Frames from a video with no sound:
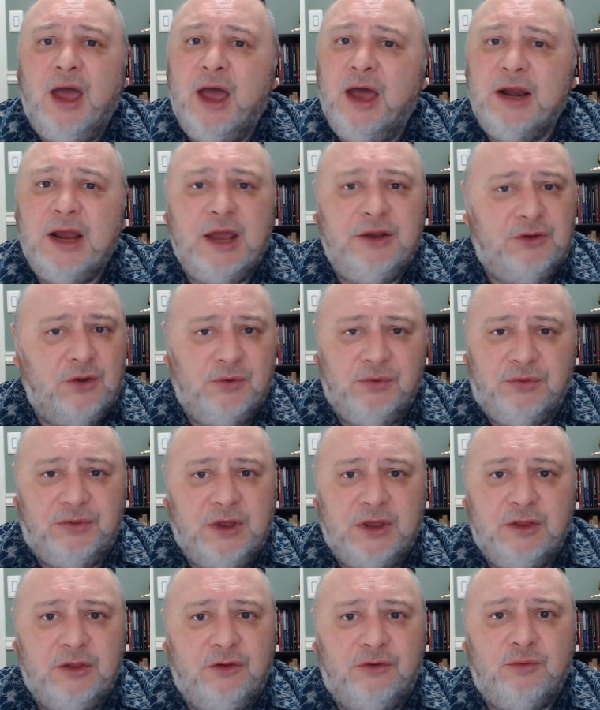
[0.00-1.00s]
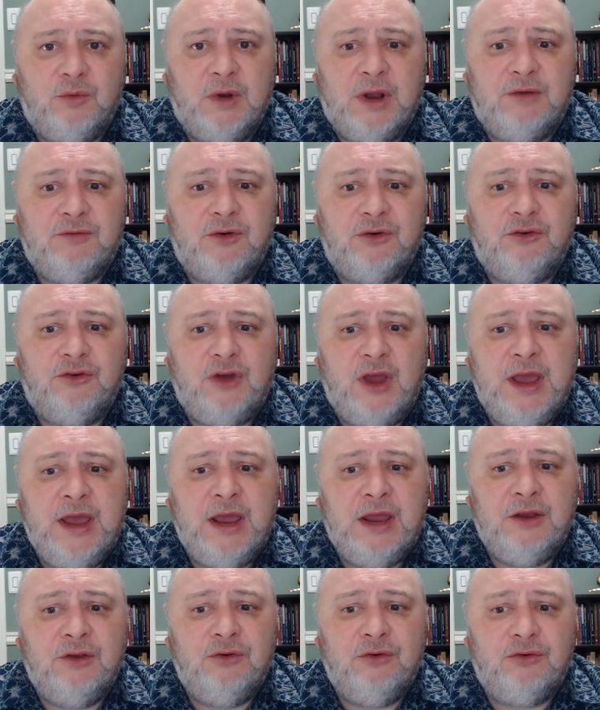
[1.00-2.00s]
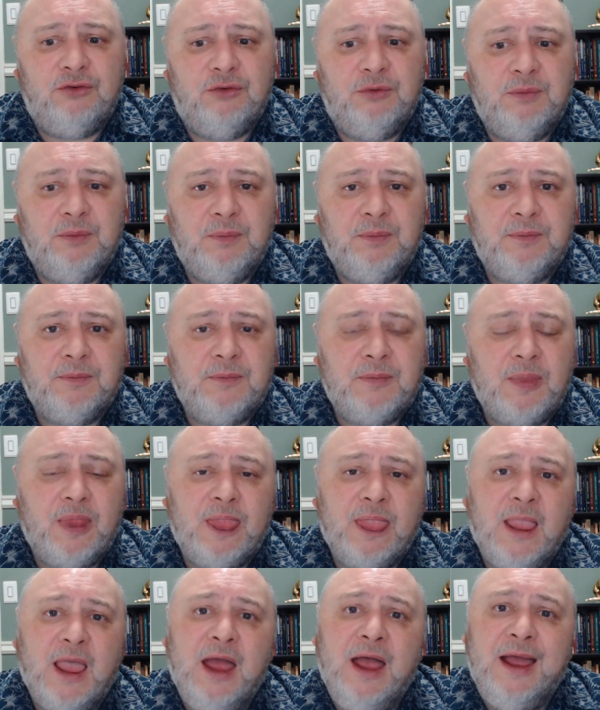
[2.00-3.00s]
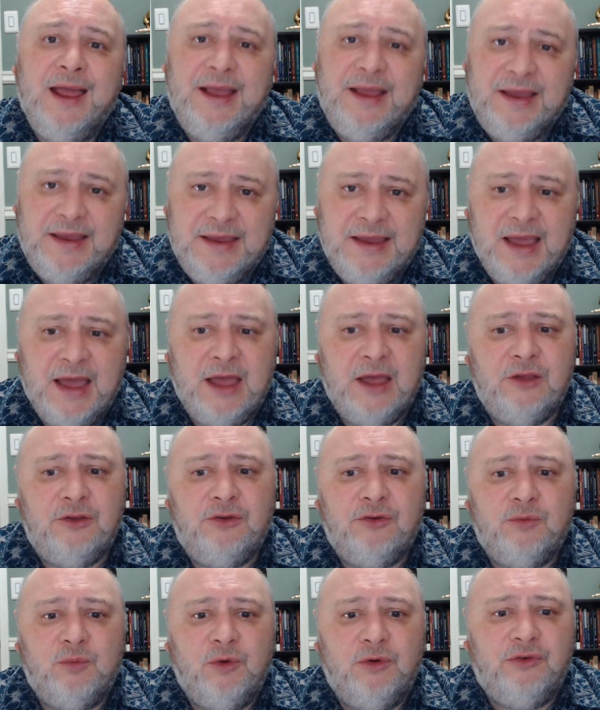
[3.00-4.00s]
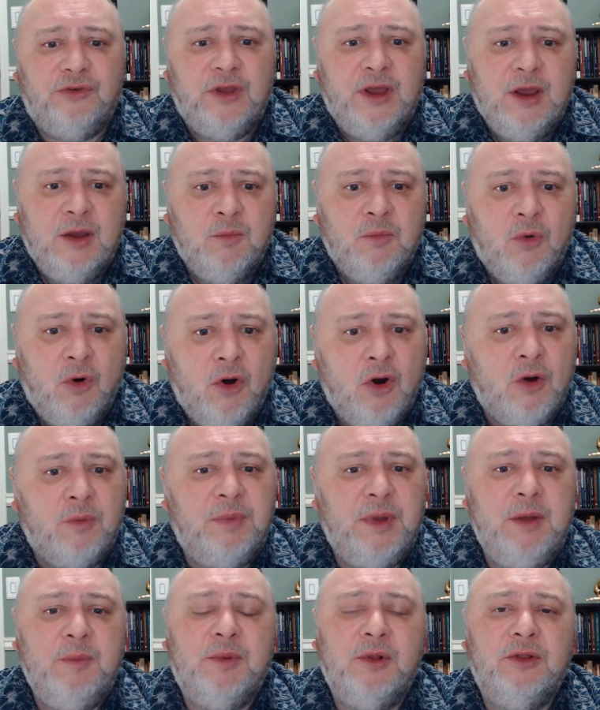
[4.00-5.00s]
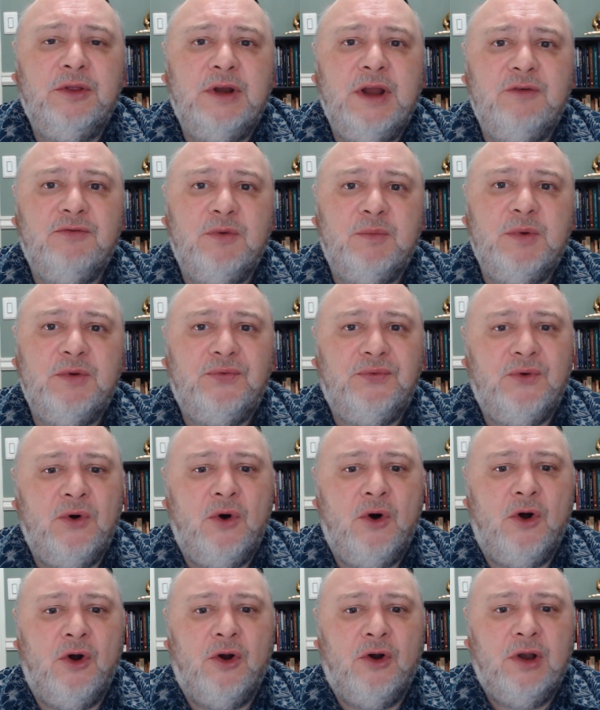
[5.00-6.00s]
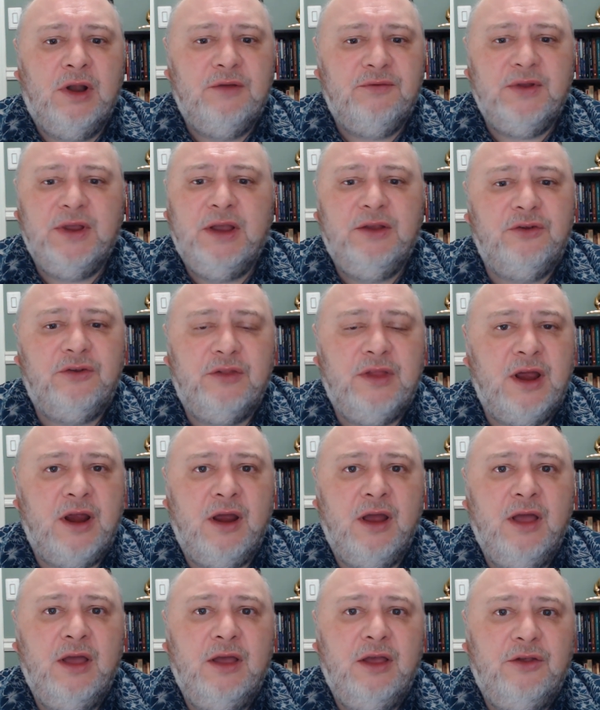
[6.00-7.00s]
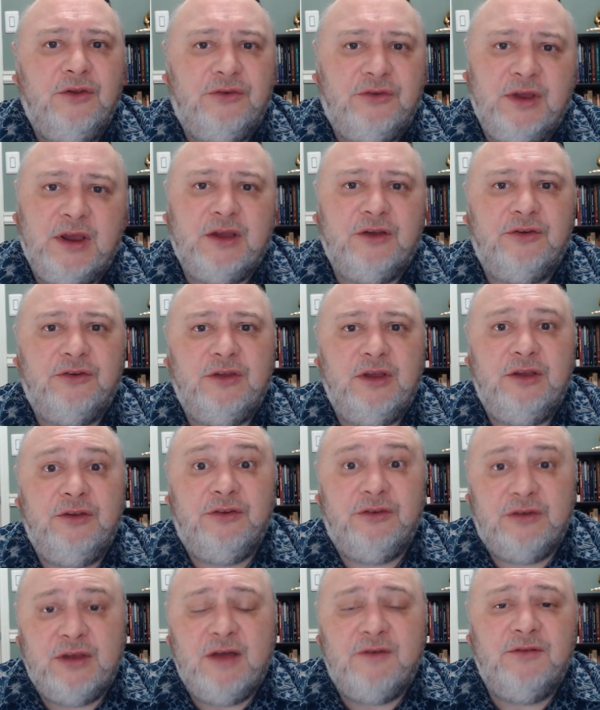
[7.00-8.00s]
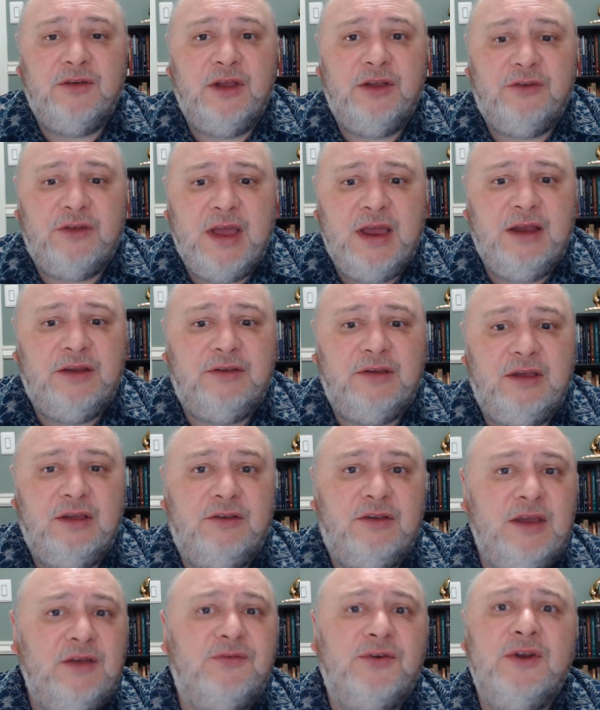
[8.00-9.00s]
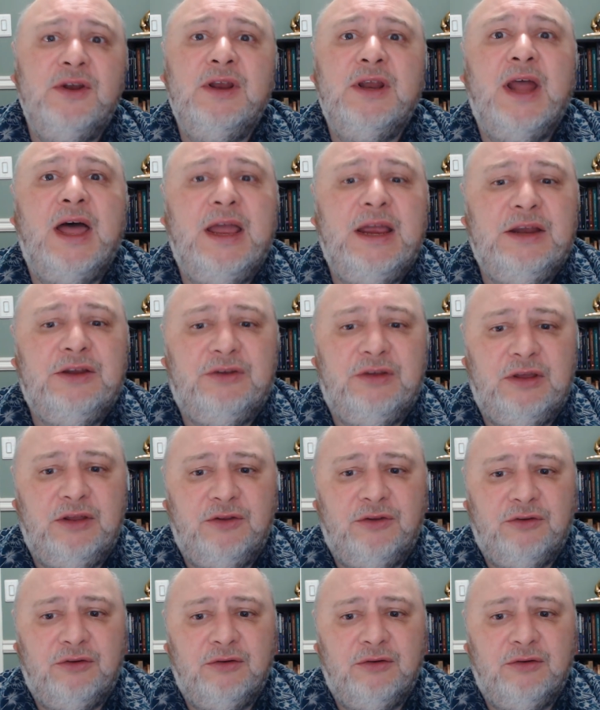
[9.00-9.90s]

I don't think this will ever change. Yes, we're seeing more people than ever before living into their 60s, 70s, 80s, even 90s.